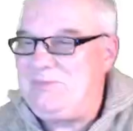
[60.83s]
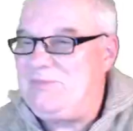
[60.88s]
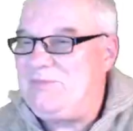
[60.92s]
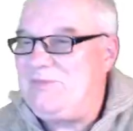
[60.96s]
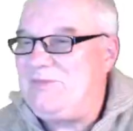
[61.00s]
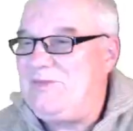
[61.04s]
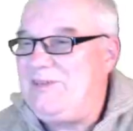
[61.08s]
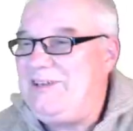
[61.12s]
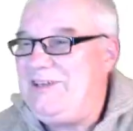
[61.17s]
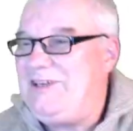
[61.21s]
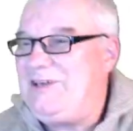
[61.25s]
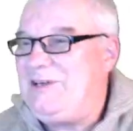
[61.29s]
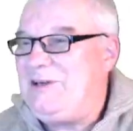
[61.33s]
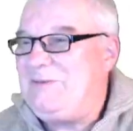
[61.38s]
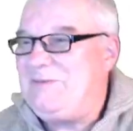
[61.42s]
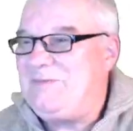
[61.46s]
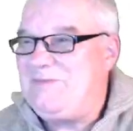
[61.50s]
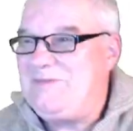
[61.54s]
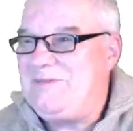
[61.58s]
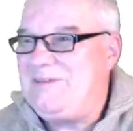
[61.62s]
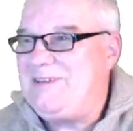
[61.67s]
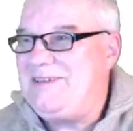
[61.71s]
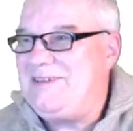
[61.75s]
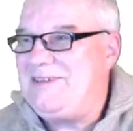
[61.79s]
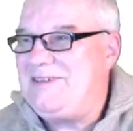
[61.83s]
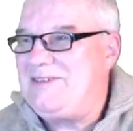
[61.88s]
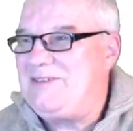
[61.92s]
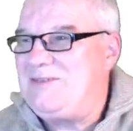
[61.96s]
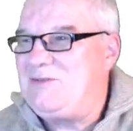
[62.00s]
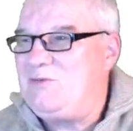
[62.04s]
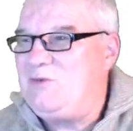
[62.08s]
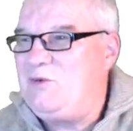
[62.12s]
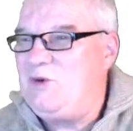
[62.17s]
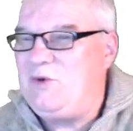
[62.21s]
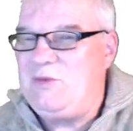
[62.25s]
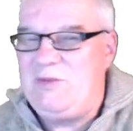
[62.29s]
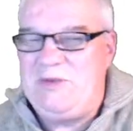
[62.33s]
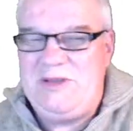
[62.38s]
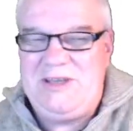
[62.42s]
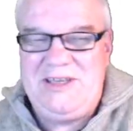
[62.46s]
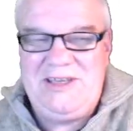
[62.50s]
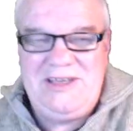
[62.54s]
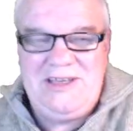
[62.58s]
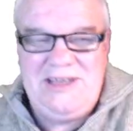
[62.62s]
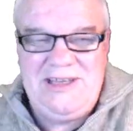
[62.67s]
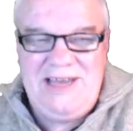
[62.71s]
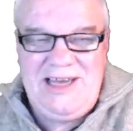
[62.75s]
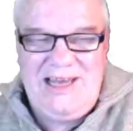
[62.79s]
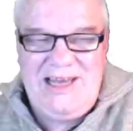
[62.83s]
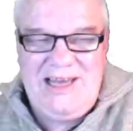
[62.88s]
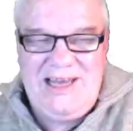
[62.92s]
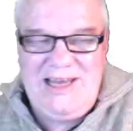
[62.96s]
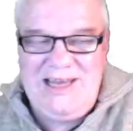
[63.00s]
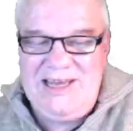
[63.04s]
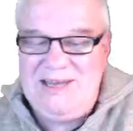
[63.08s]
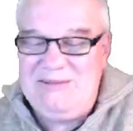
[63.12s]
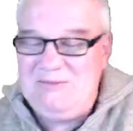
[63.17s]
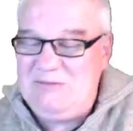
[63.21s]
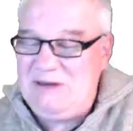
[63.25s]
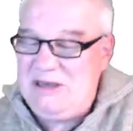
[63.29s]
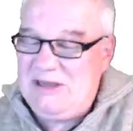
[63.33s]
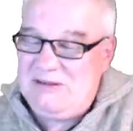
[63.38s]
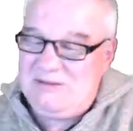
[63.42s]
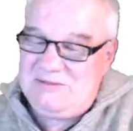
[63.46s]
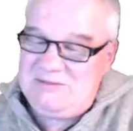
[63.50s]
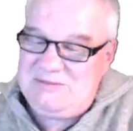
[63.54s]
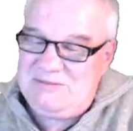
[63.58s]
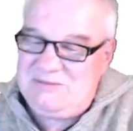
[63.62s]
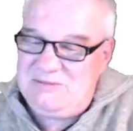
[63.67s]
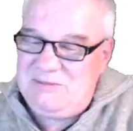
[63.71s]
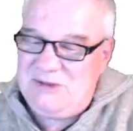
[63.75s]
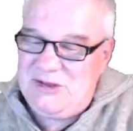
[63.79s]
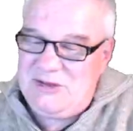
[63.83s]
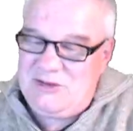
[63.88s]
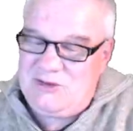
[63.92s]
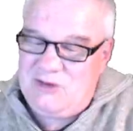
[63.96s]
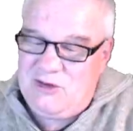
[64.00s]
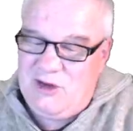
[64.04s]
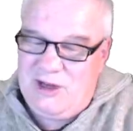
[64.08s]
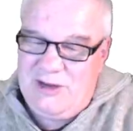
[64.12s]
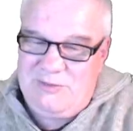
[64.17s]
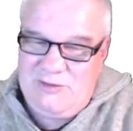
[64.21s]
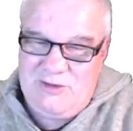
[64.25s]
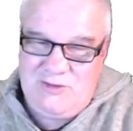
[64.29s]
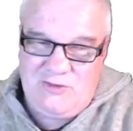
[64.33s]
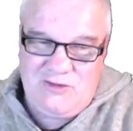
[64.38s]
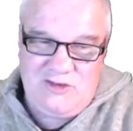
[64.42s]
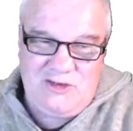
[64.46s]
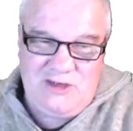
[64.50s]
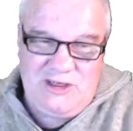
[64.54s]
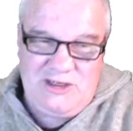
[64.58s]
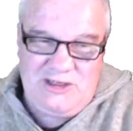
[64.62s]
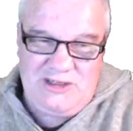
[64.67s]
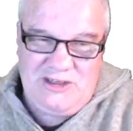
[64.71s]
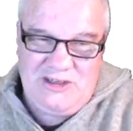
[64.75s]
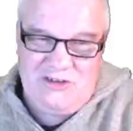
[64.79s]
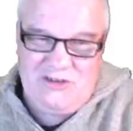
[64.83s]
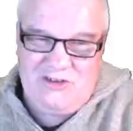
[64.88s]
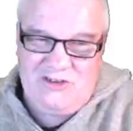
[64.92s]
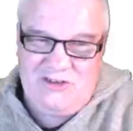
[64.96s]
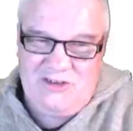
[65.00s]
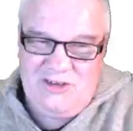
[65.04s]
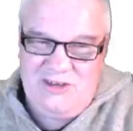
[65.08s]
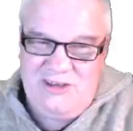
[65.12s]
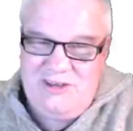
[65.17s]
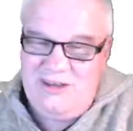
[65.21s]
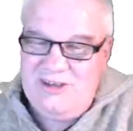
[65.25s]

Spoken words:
yeah, it will be, well, by the time you've seen this,